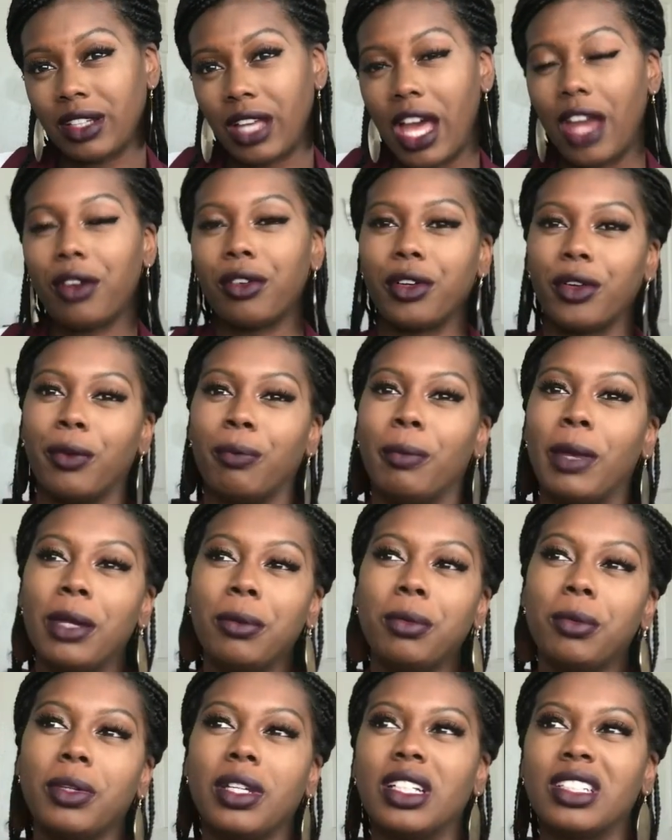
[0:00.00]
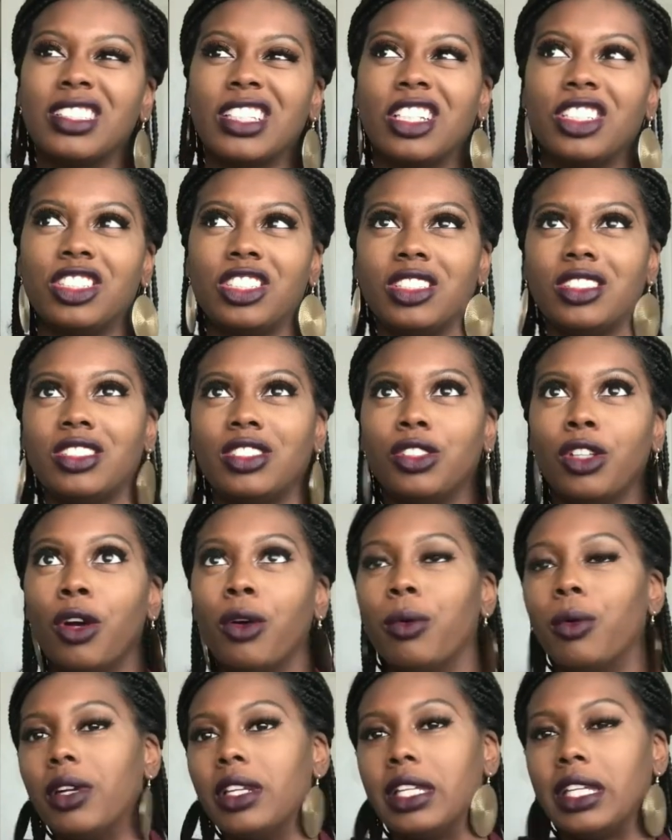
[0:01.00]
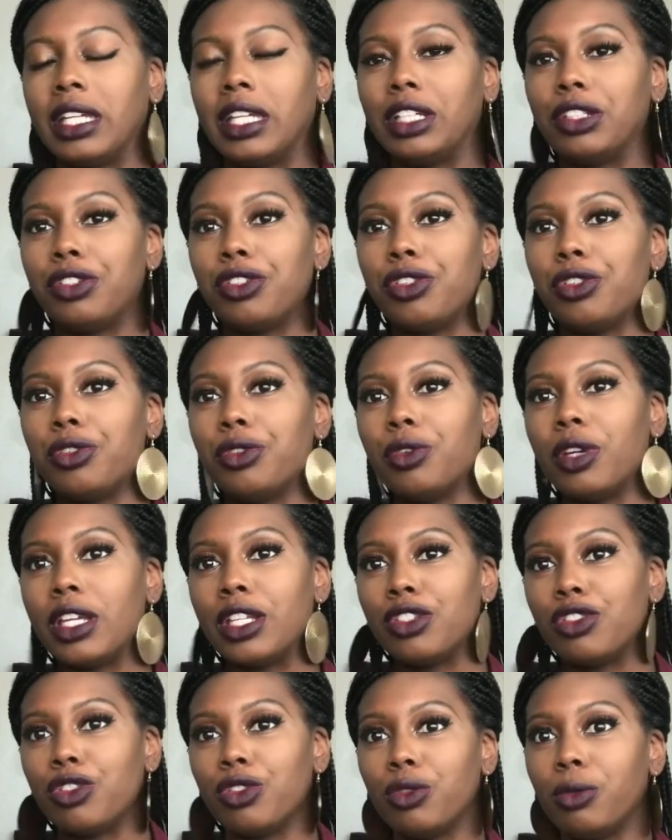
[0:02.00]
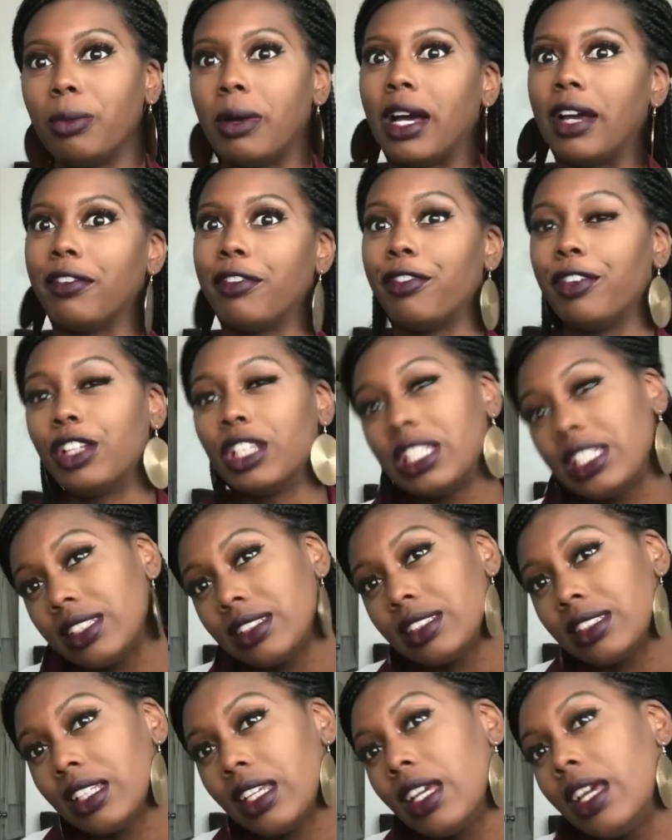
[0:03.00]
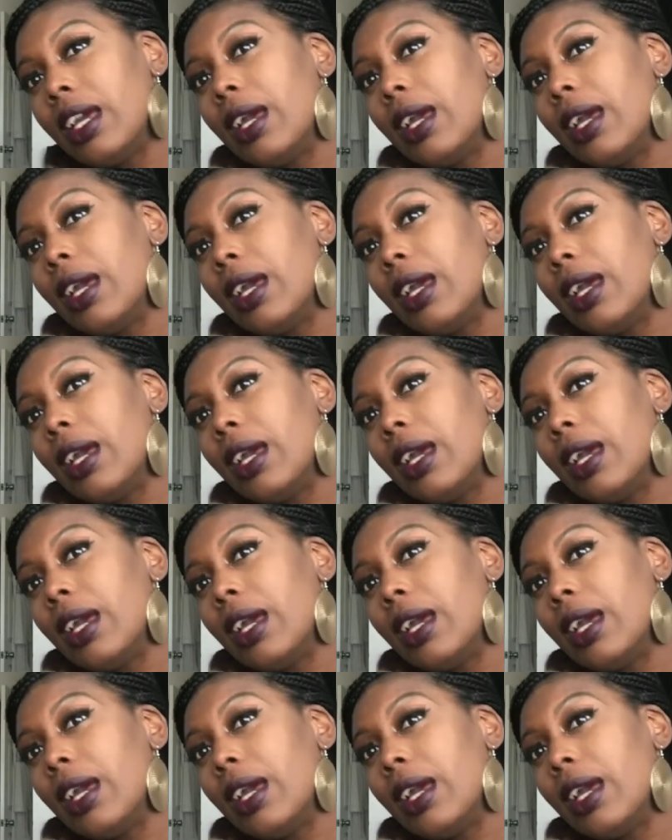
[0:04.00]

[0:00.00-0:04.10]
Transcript: I don't know, maybe because I just don't want to get too into my feelings.